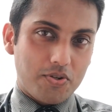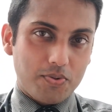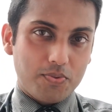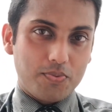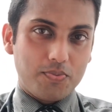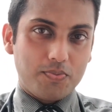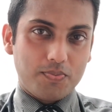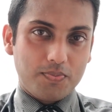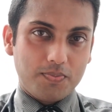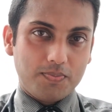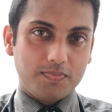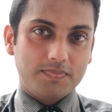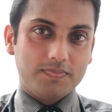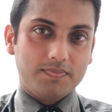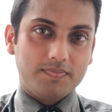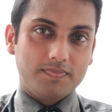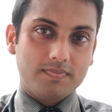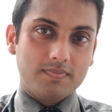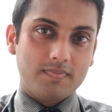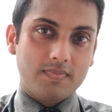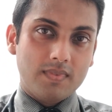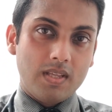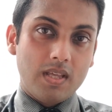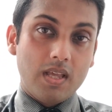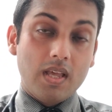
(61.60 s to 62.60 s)
true.
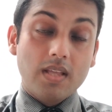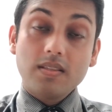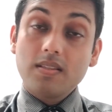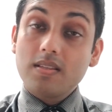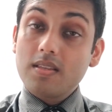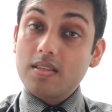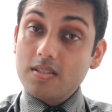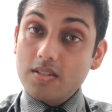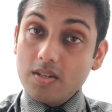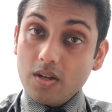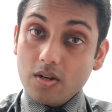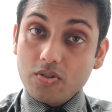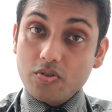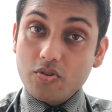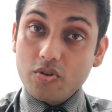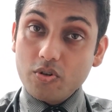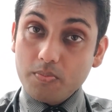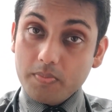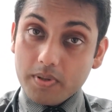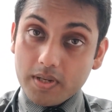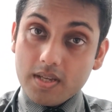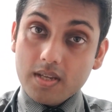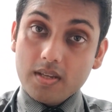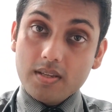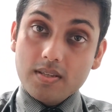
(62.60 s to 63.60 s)
This is not true
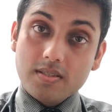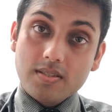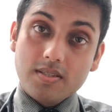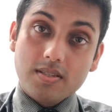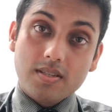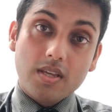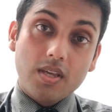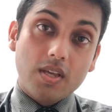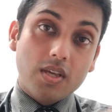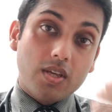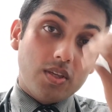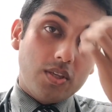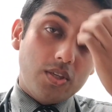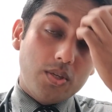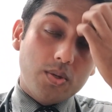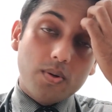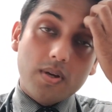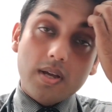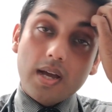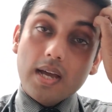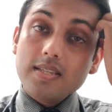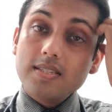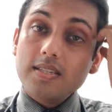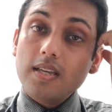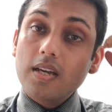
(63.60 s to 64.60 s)
because you
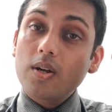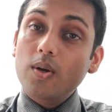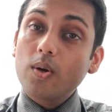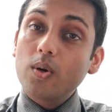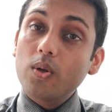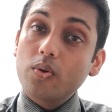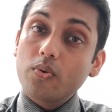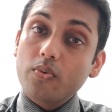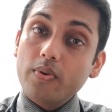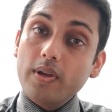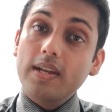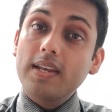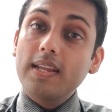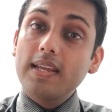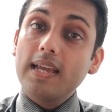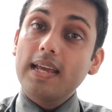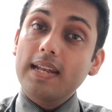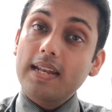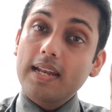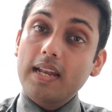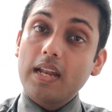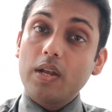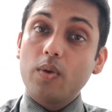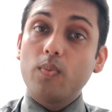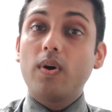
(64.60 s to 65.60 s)
guys are already at
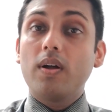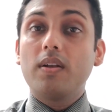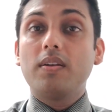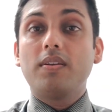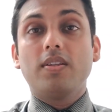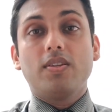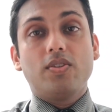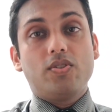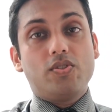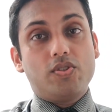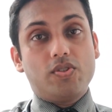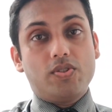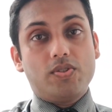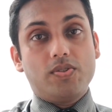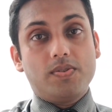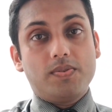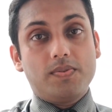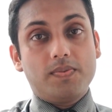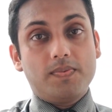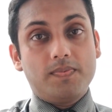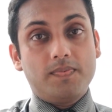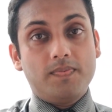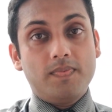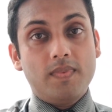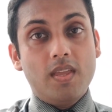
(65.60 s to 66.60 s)
an advantage.
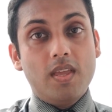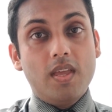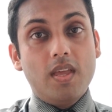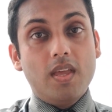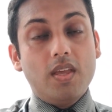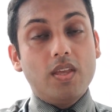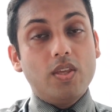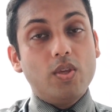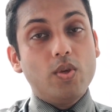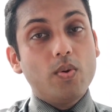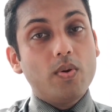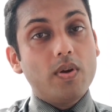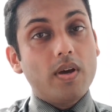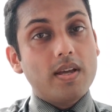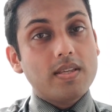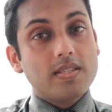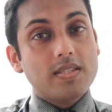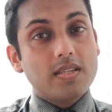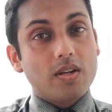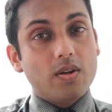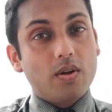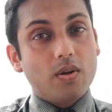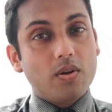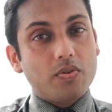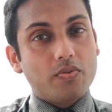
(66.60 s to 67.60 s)
You guys
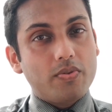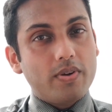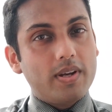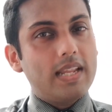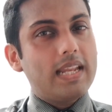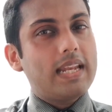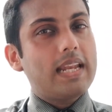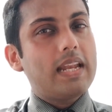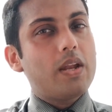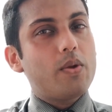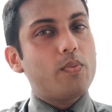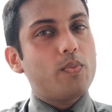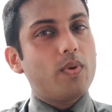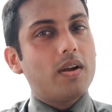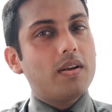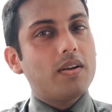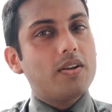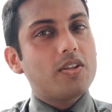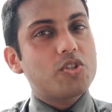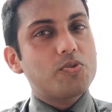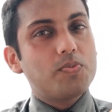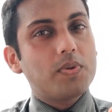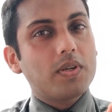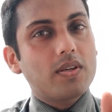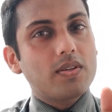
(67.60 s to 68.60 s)
are already at an
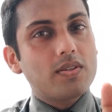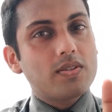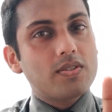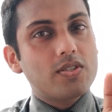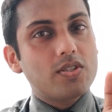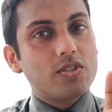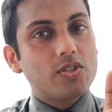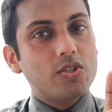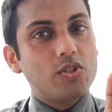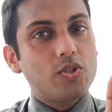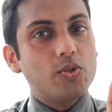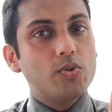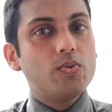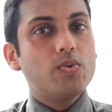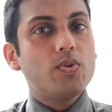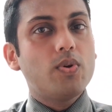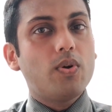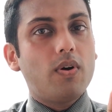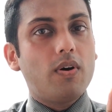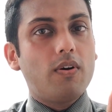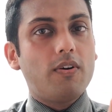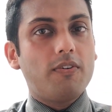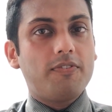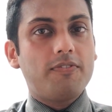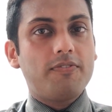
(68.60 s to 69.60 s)
advantage because two
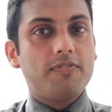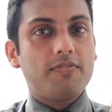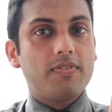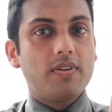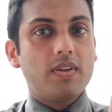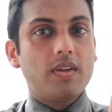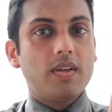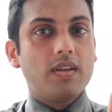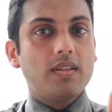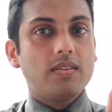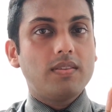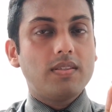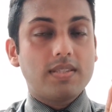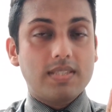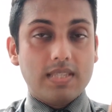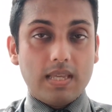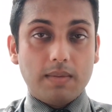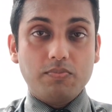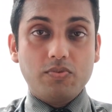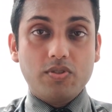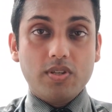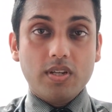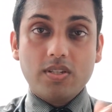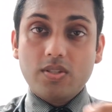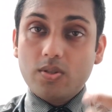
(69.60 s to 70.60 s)
of the
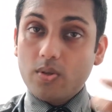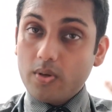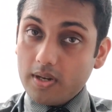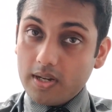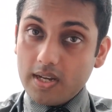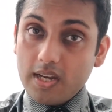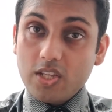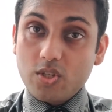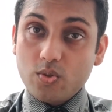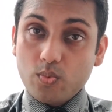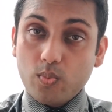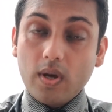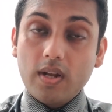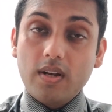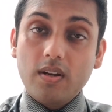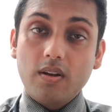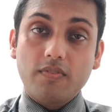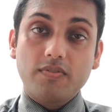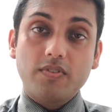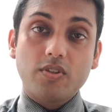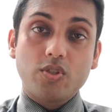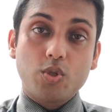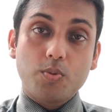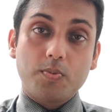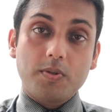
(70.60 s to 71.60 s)
subjects, or at least one
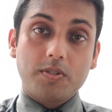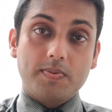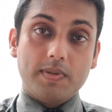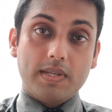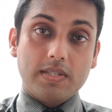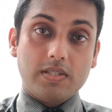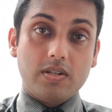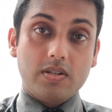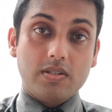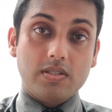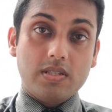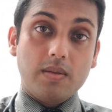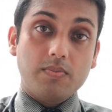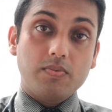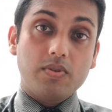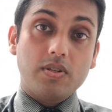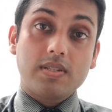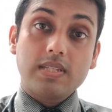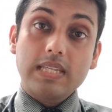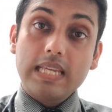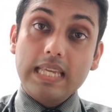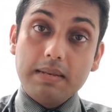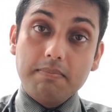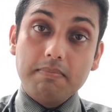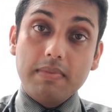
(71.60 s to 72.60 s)
of the superspecialty
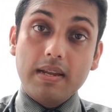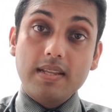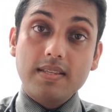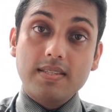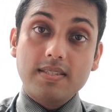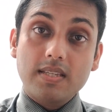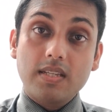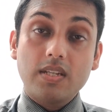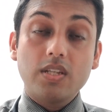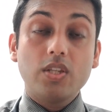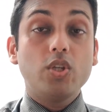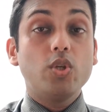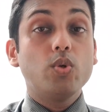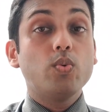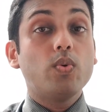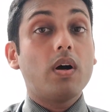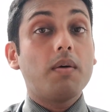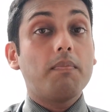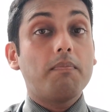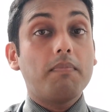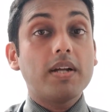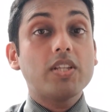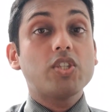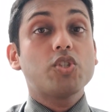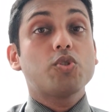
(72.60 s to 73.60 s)
subjects in medicine, you
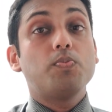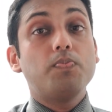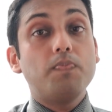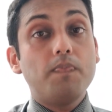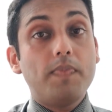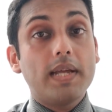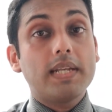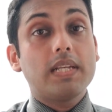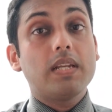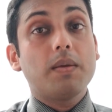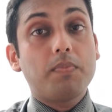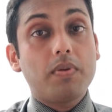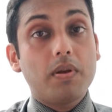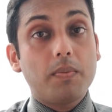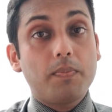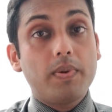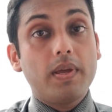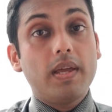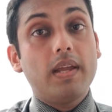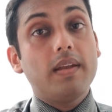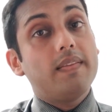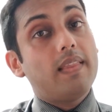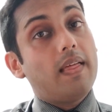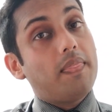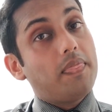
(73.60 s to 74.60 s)
are much better
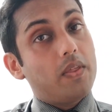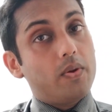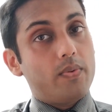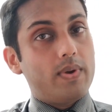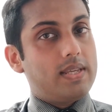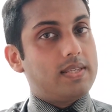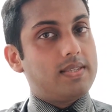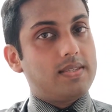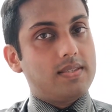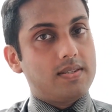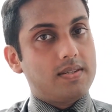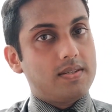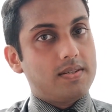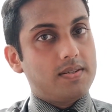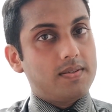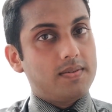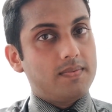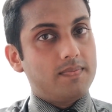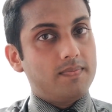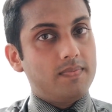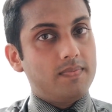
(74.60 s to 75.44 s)
prepared than the rest.